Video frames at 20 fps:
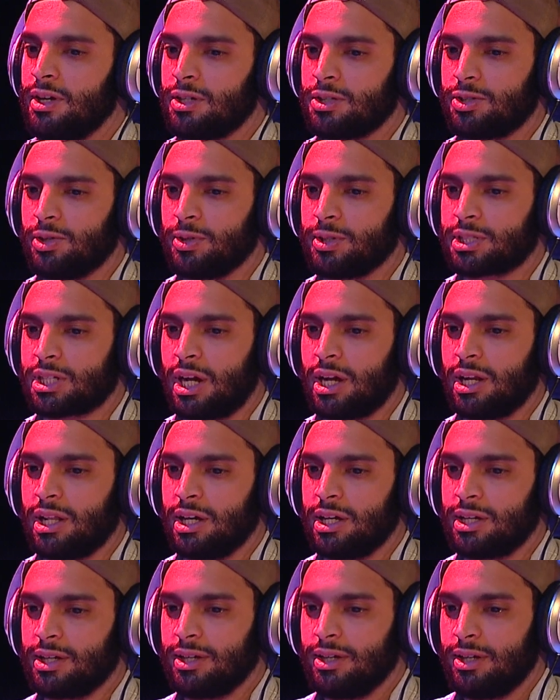So it's kind of
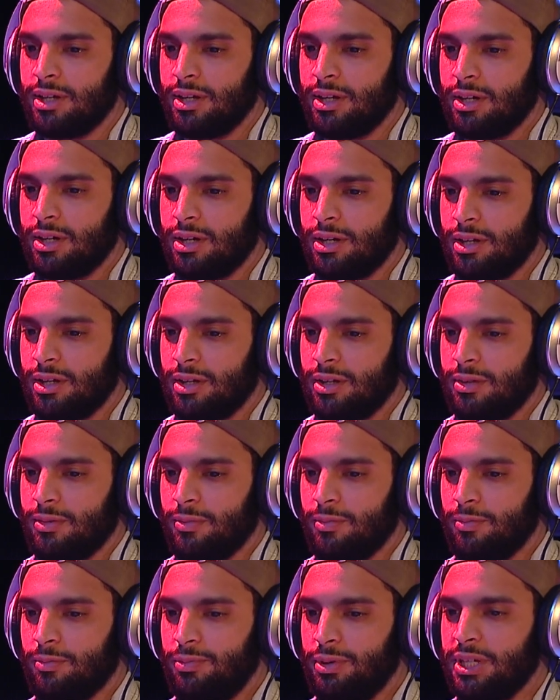like
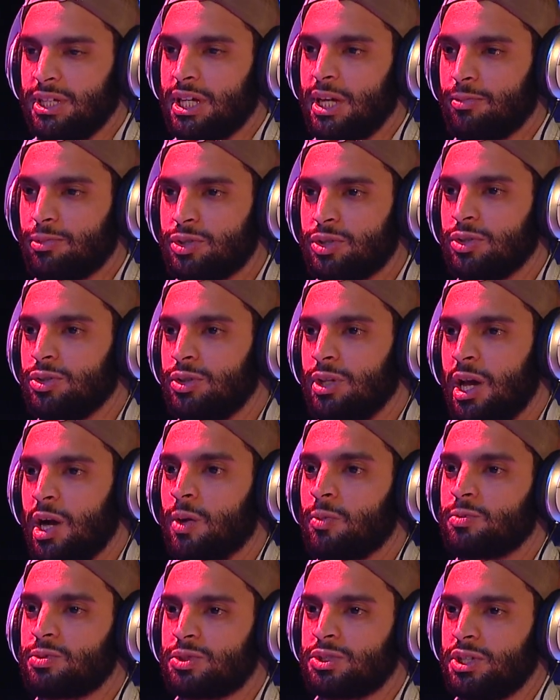being able to
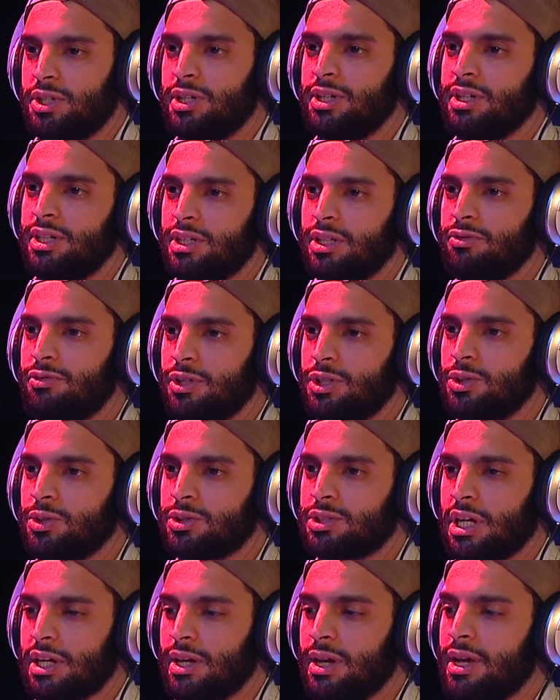help certain
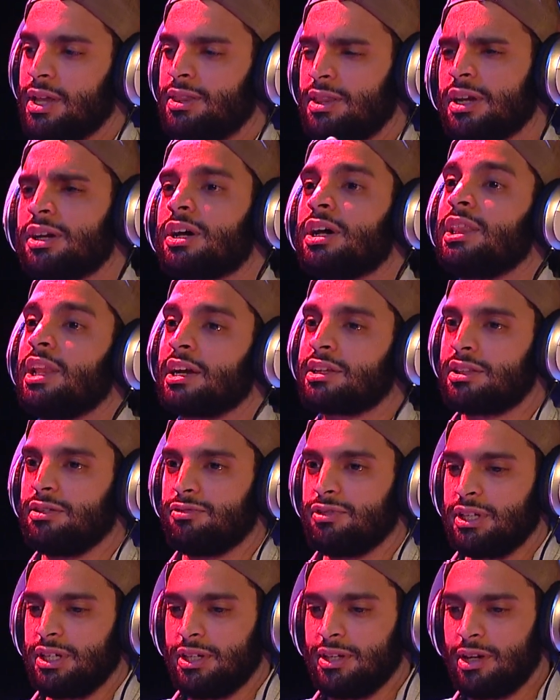individuals, like, think
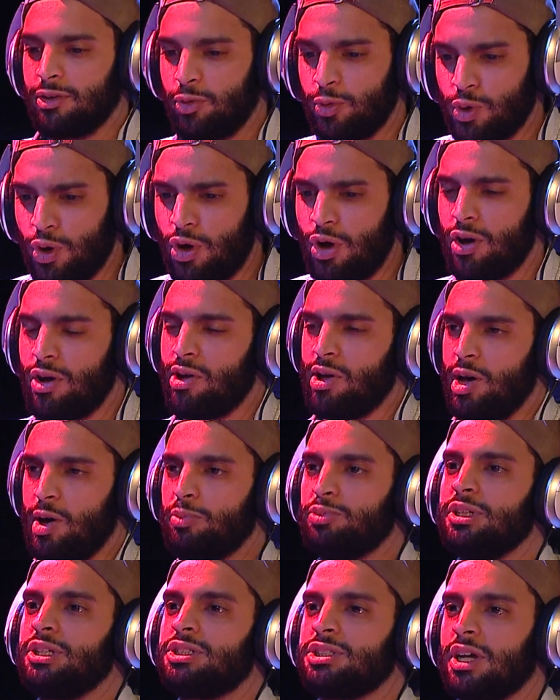collectively. If we all
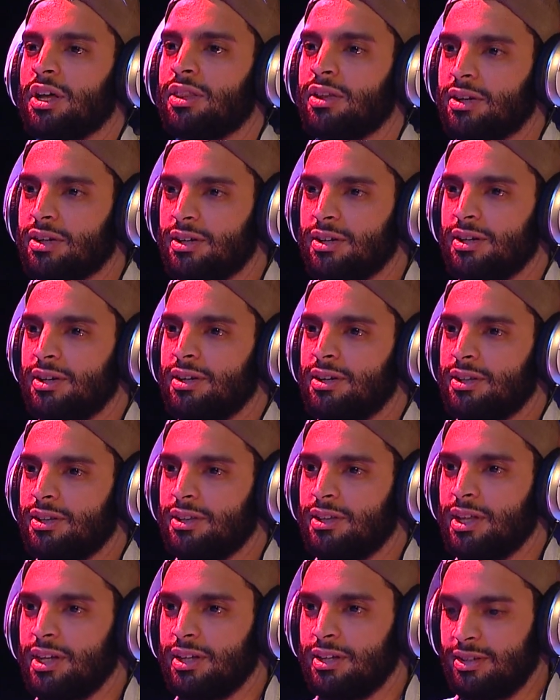helped each other,
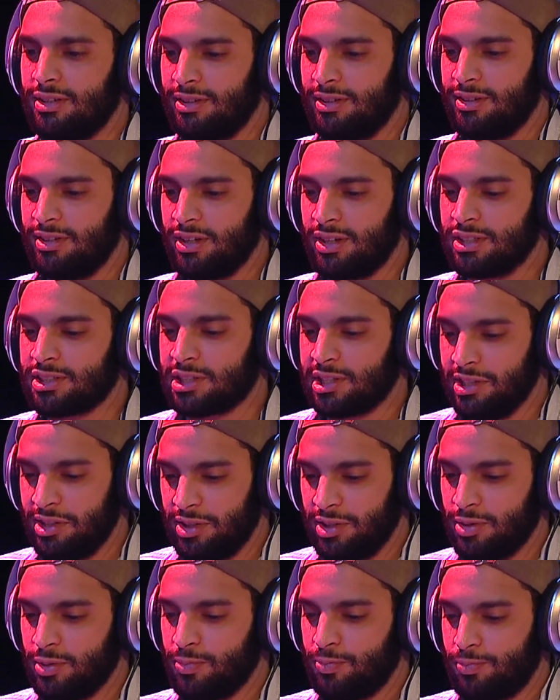then there's
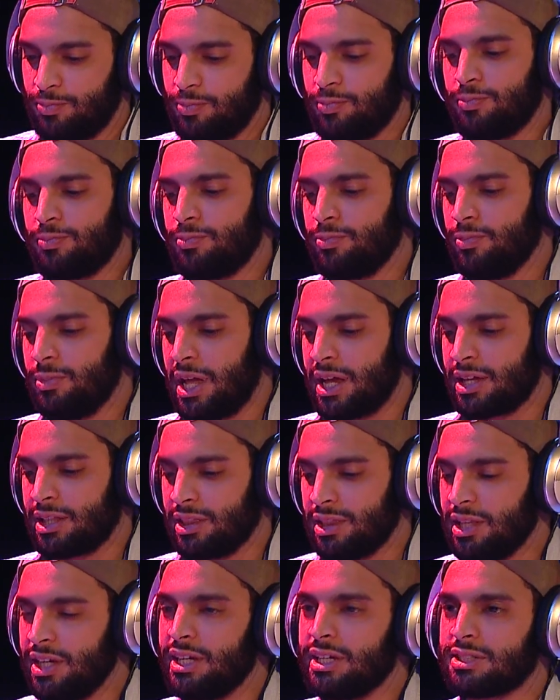little like
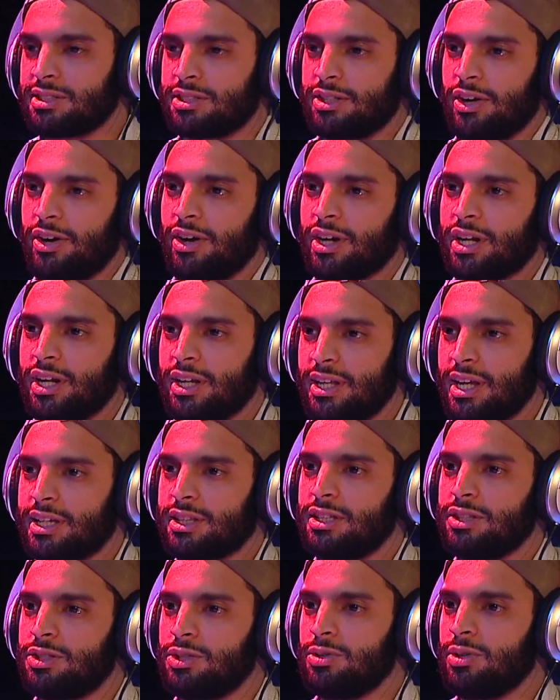links that are
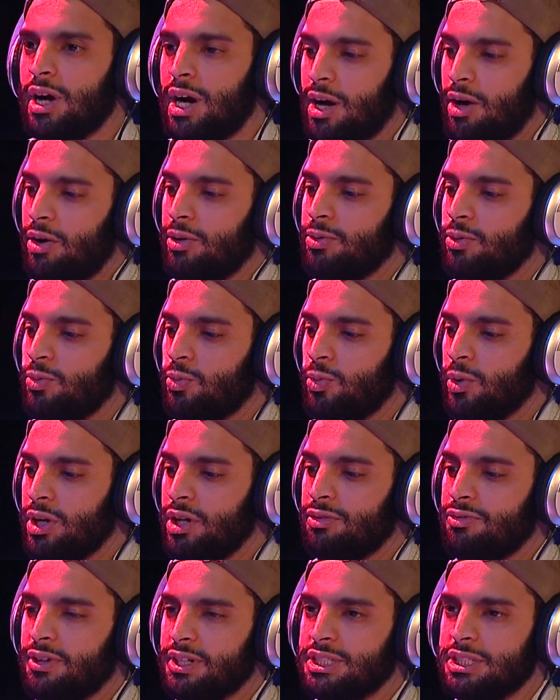connected to how one
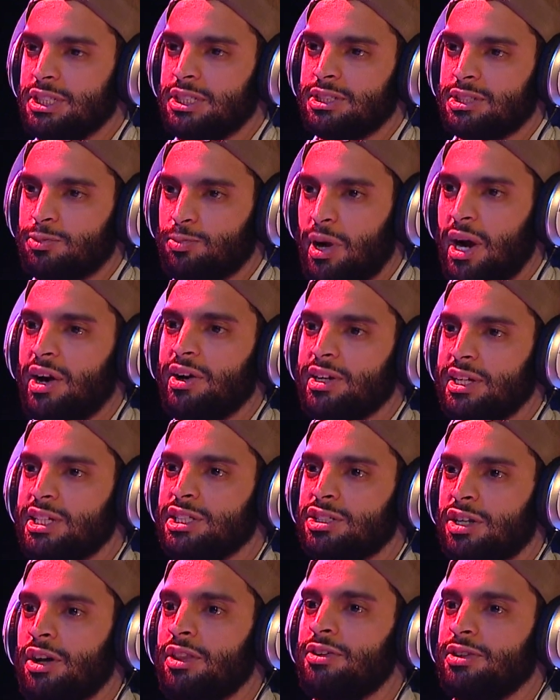of us inspired
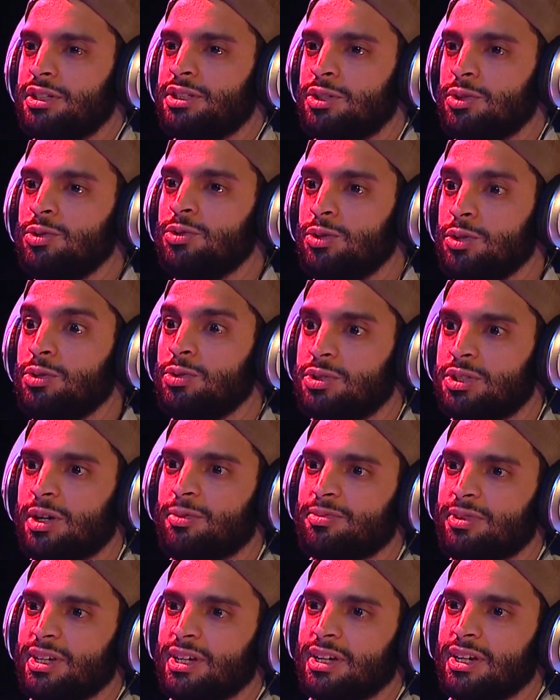each other to do
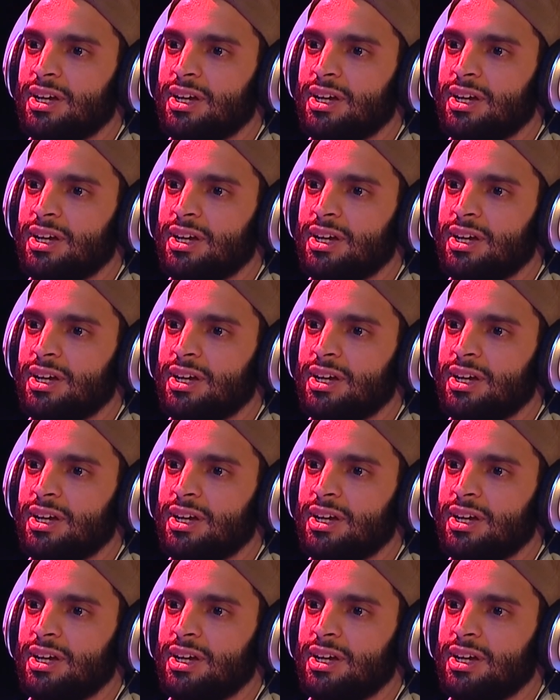something.